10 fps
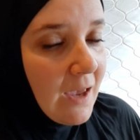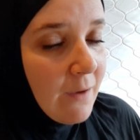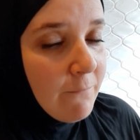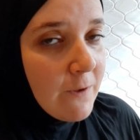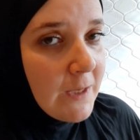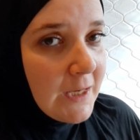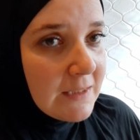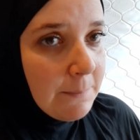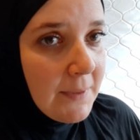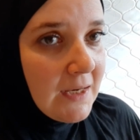Everything
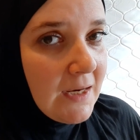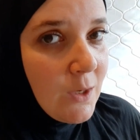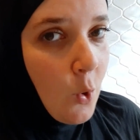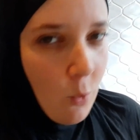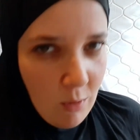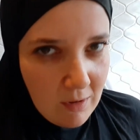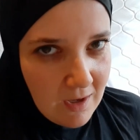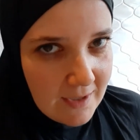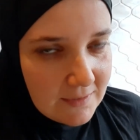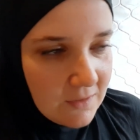has been
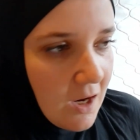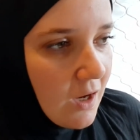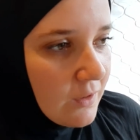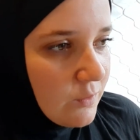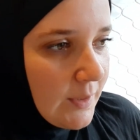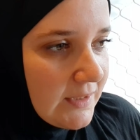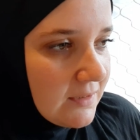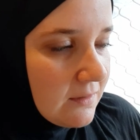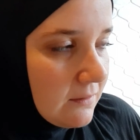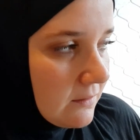organized. So
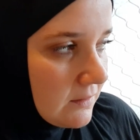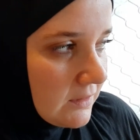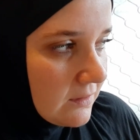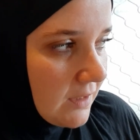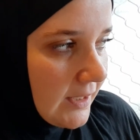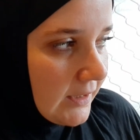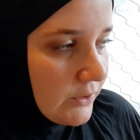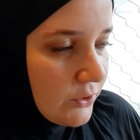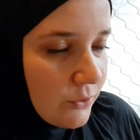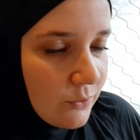I
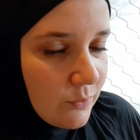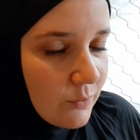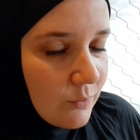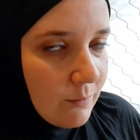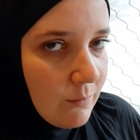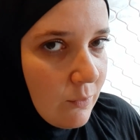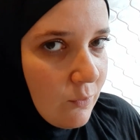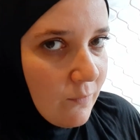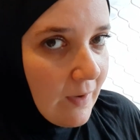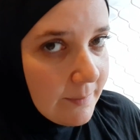decided to
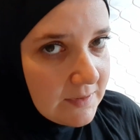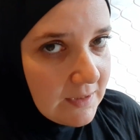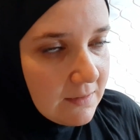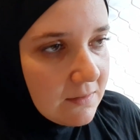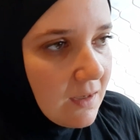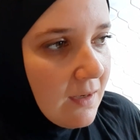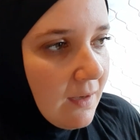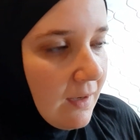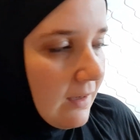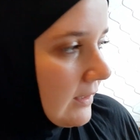move upstairs,
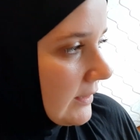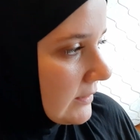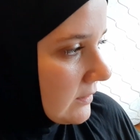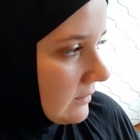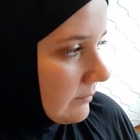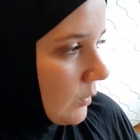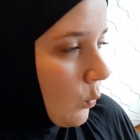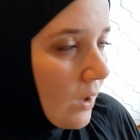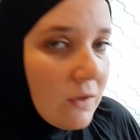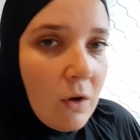and
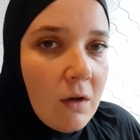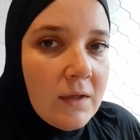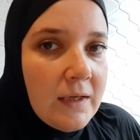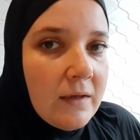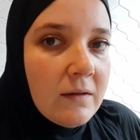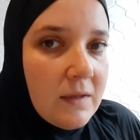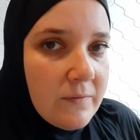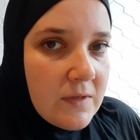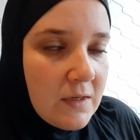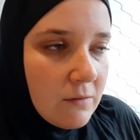one colleague
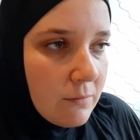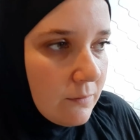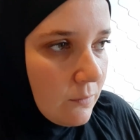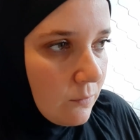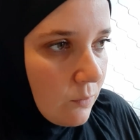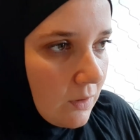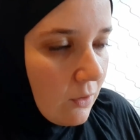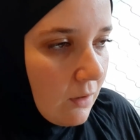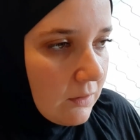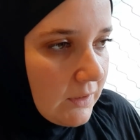lives there. One
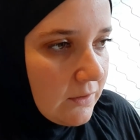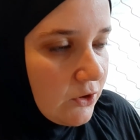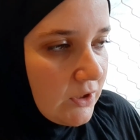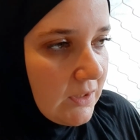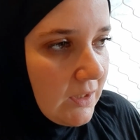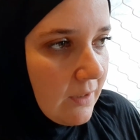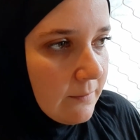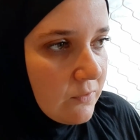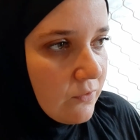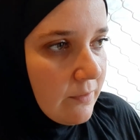colleague, she
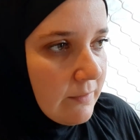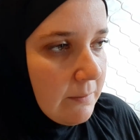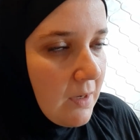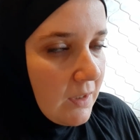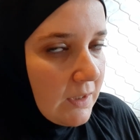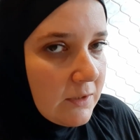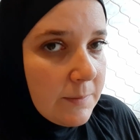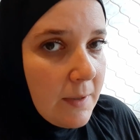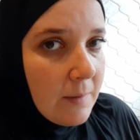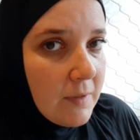comes from the marketing
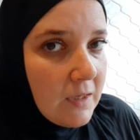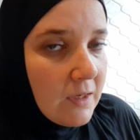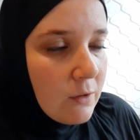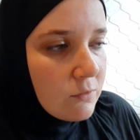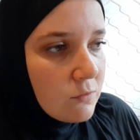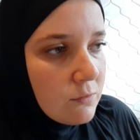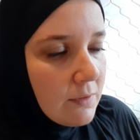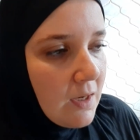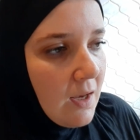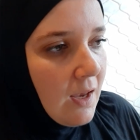department in our school,
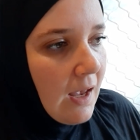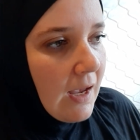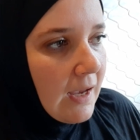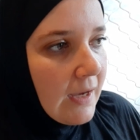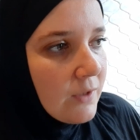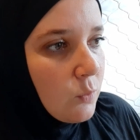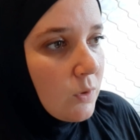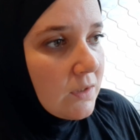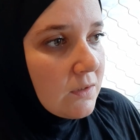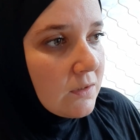and
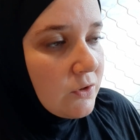one